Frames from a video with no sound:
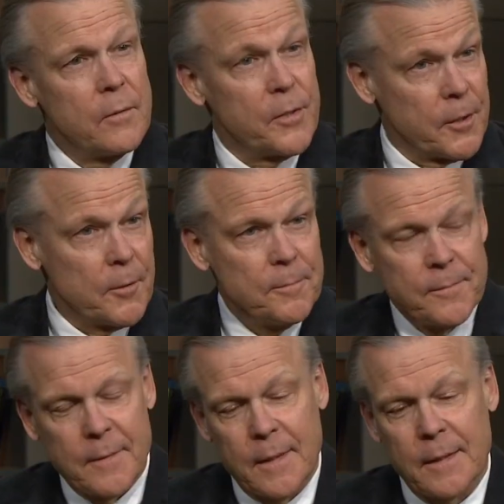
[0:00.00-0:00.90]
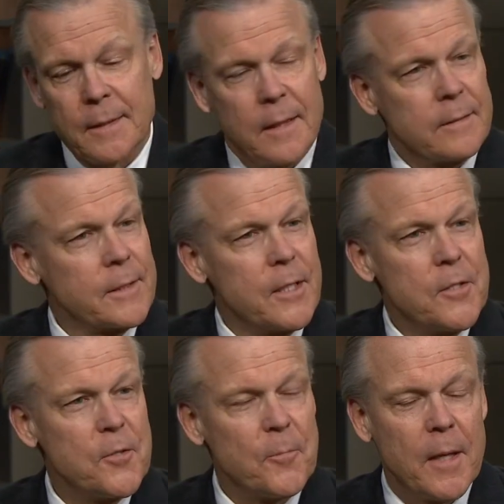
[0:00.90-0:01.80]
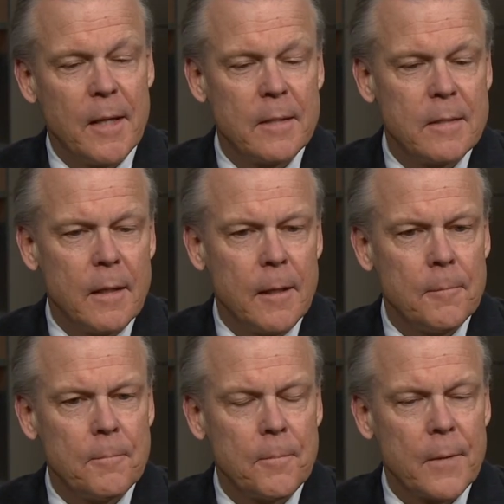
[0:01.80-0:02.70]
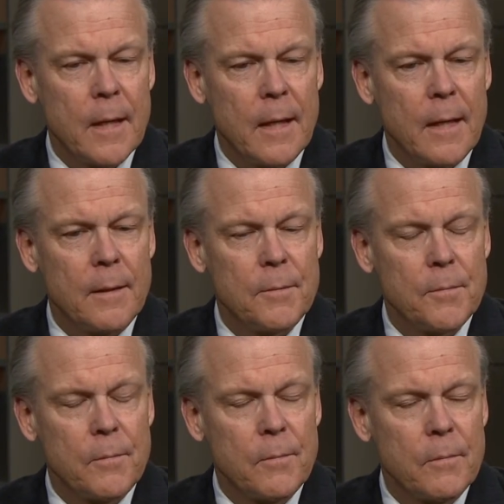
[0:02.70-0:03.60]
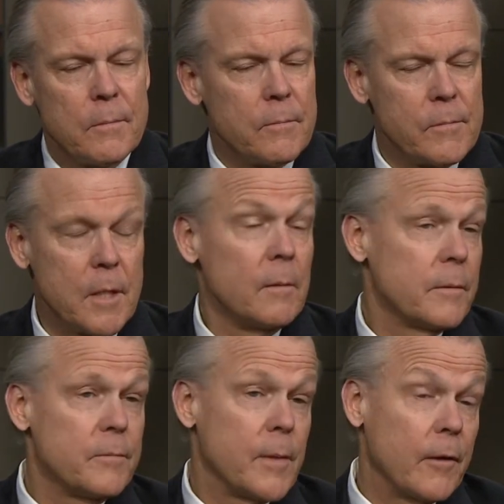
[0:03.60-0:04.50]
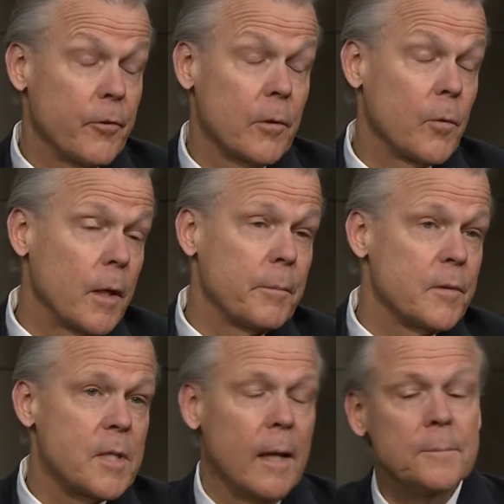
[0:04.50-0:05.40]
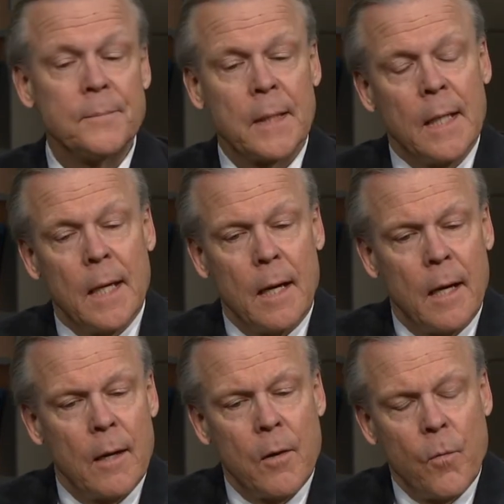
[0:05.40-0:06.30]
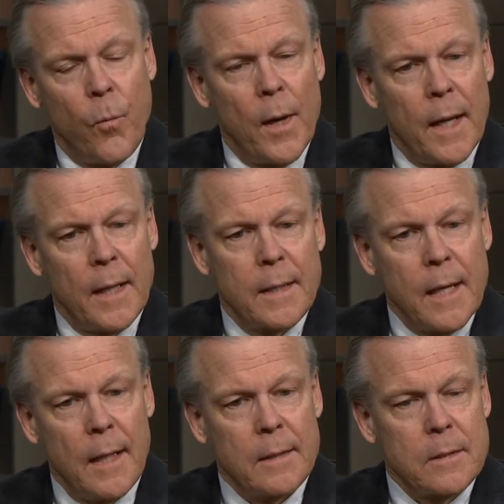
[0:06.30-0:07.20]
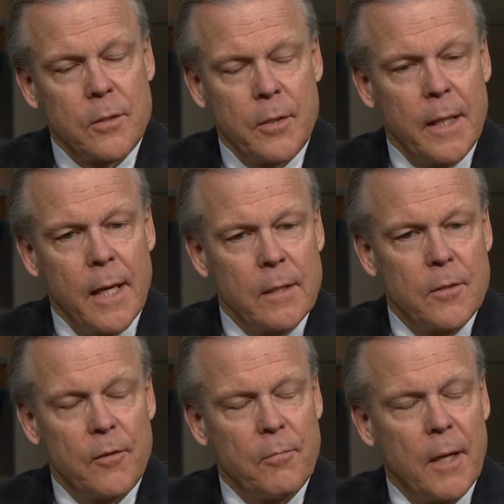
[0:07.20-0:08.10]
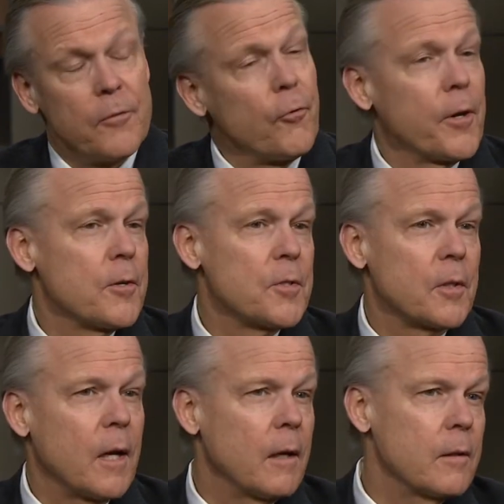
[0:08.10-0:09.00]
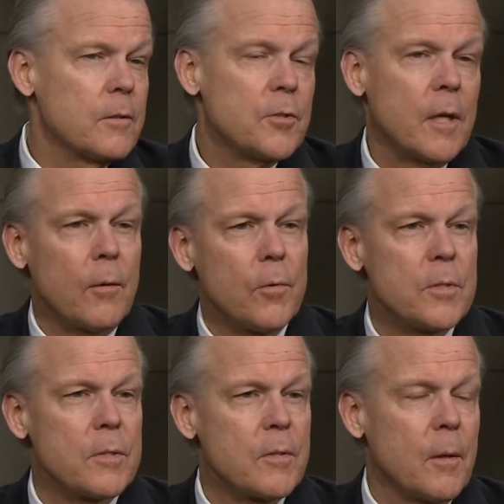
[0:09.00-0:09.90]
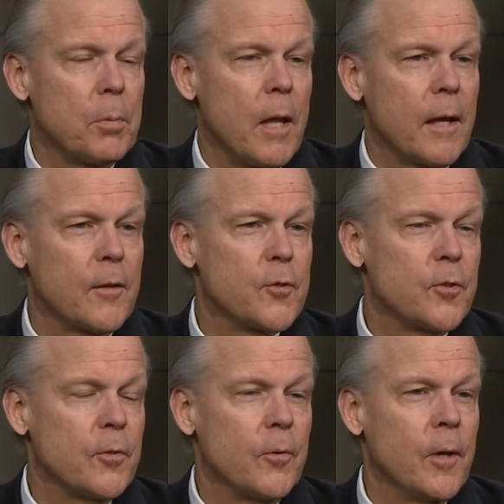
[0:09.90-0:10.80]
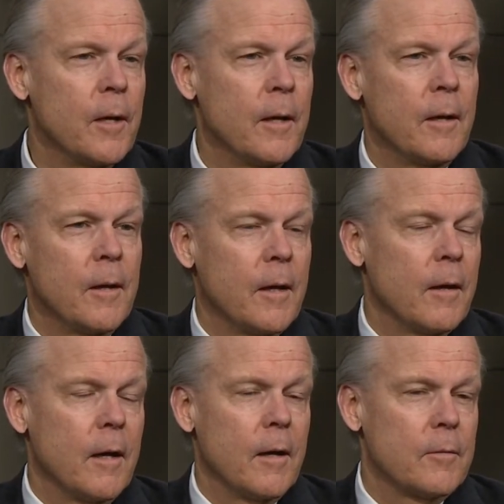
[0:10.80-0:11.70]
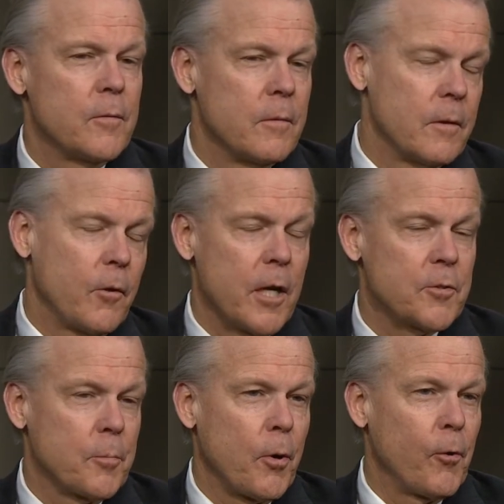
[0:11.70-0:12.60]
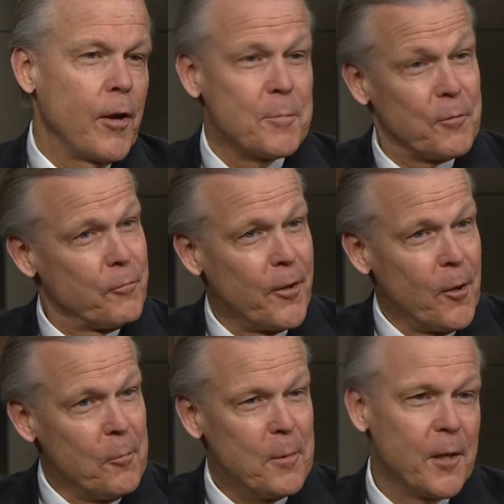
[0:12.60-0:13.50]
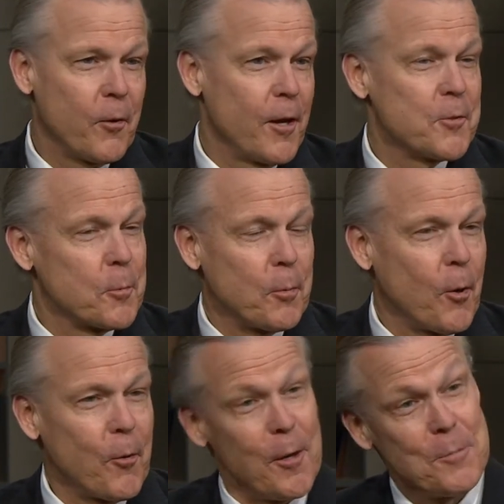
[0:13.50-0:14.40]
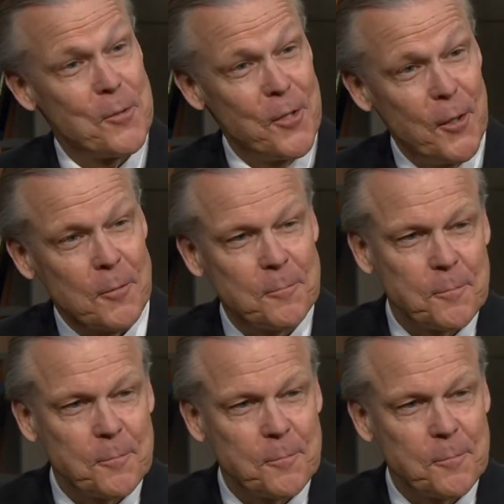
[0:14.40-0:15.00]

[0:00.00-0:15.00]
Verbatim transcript: theater, like a lot of kids, and um, I did that for quite a bit of time. Uh, when I got to the end of my four years in college, I was applying to uh, graduate programs in film and graduate programs in theater.